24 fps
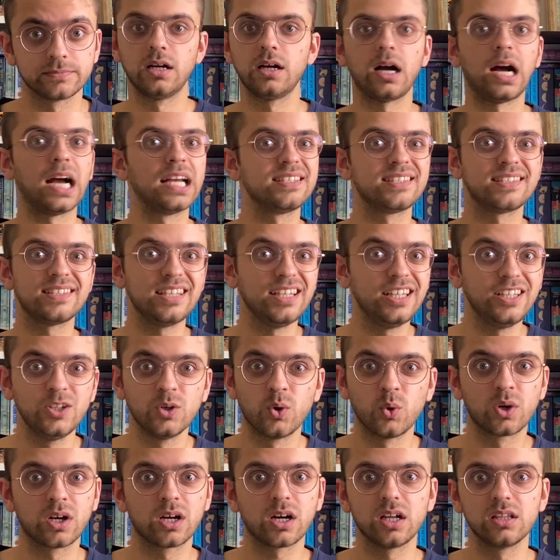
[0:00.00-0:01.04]
I see
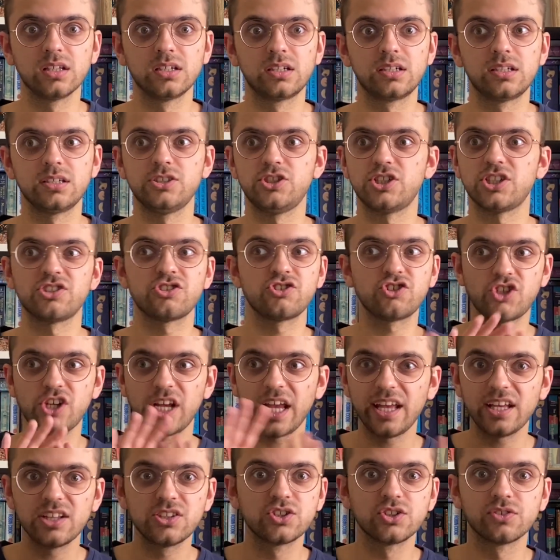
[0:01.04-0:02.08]
no color, just
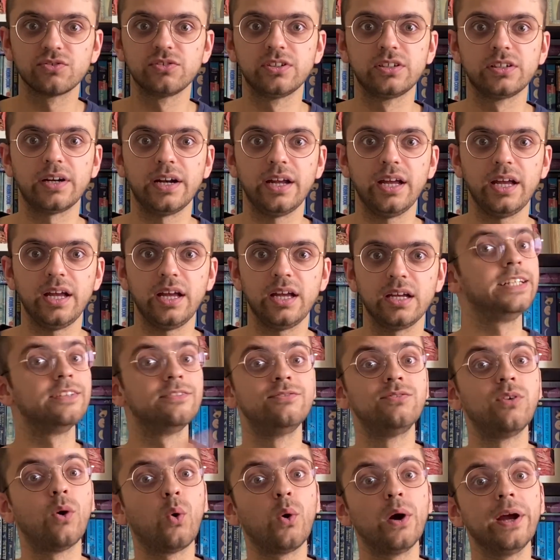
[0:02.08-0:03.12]
shades of gray,
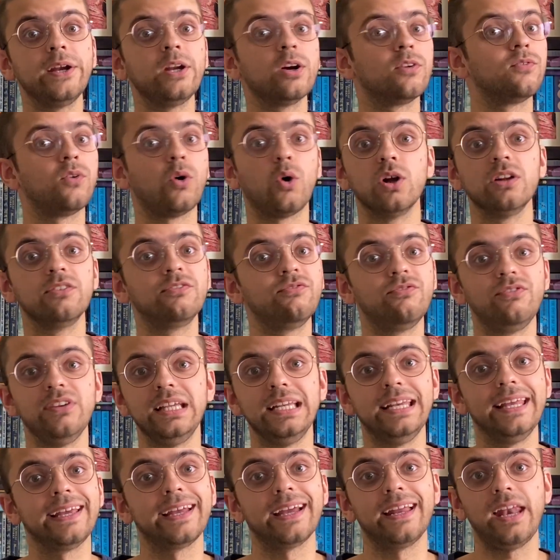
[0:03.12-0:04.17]
devoid of all
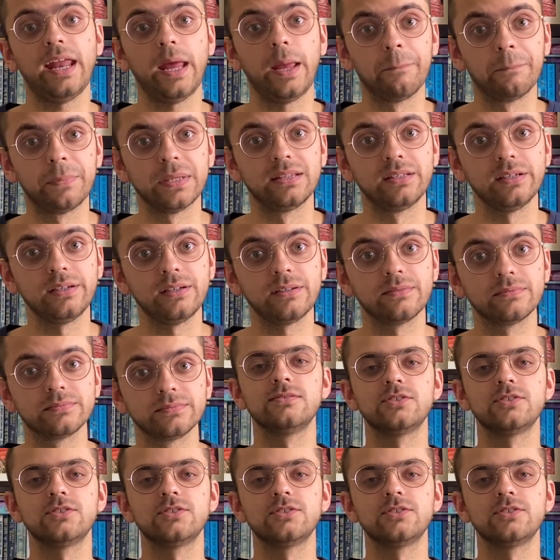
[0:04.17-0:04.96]
feeling and empathy.